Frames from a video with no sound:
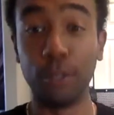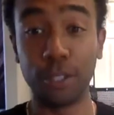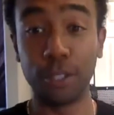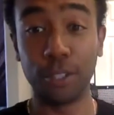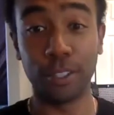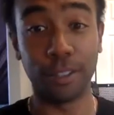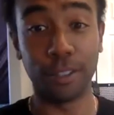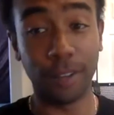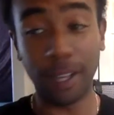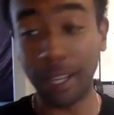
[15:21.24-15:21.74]
your
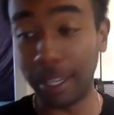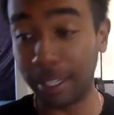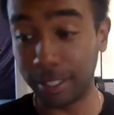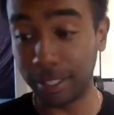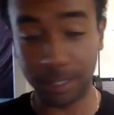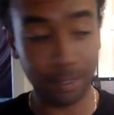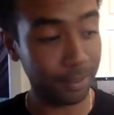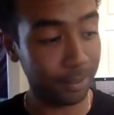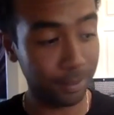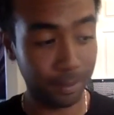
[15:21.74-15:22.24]

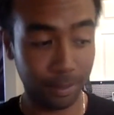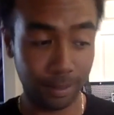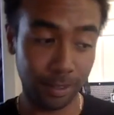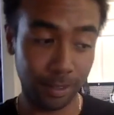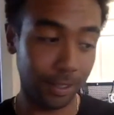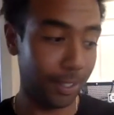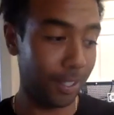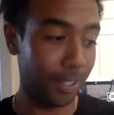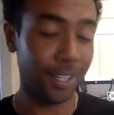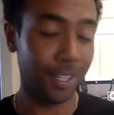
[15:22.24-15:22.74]
device,
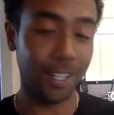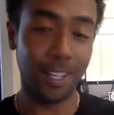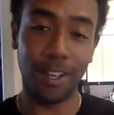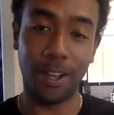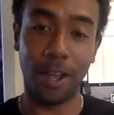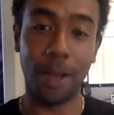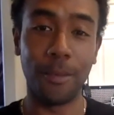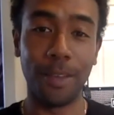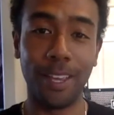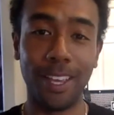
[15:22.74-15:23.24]

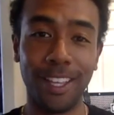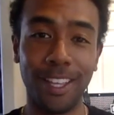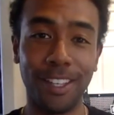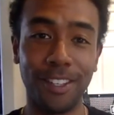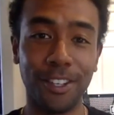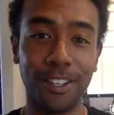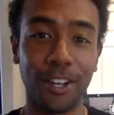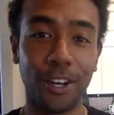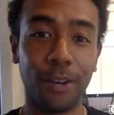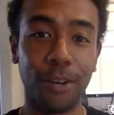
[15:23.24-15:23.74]
I mean,
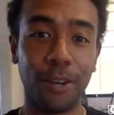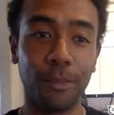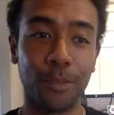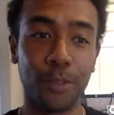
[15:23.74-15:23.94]
you know,